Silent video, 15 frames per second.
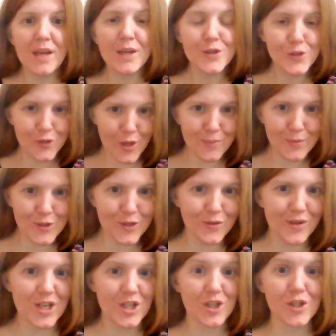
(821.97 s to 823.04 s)
Some
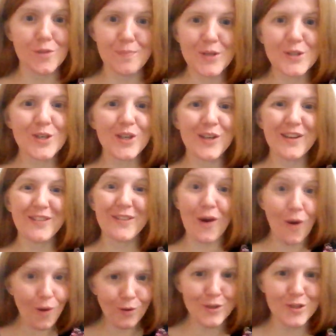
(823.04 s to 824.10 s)
generations, especially the
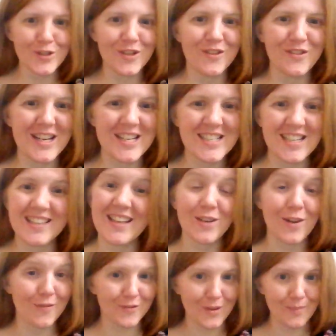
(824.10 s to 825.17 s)
older generation that
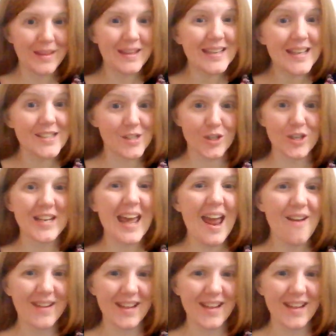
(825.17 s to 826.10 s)
come from a certain area in